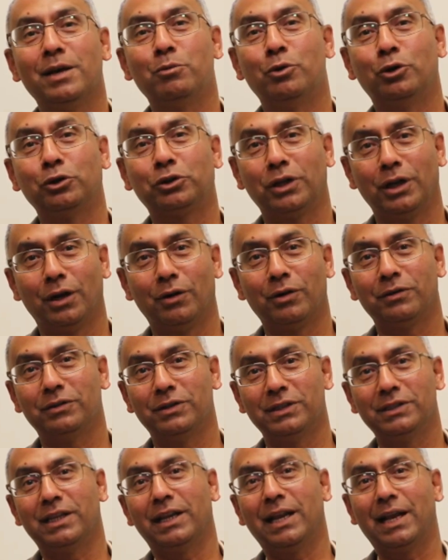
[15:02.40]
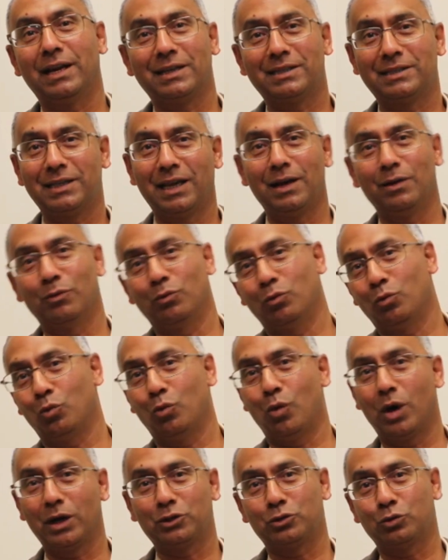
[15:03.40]
the emotion out of this and
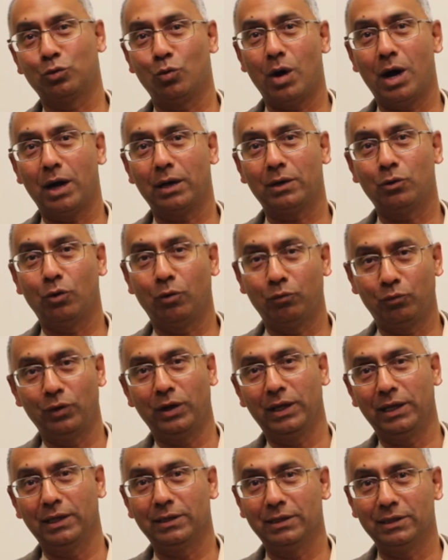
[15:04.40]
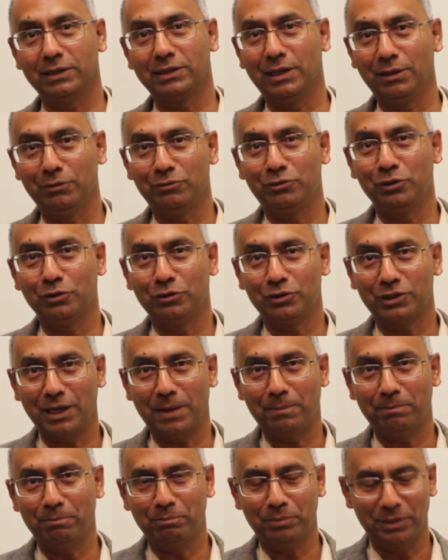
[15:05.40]
understand what's what. Hopefully this gives you
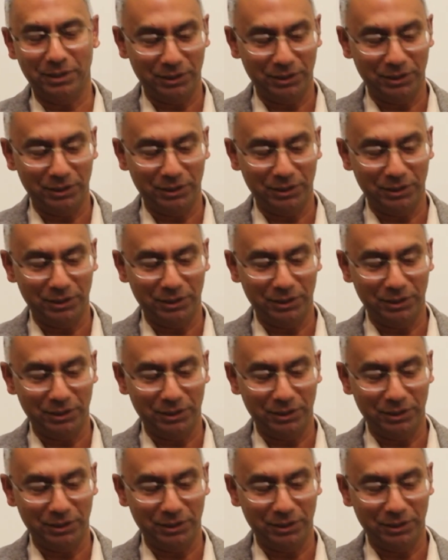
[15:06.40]
some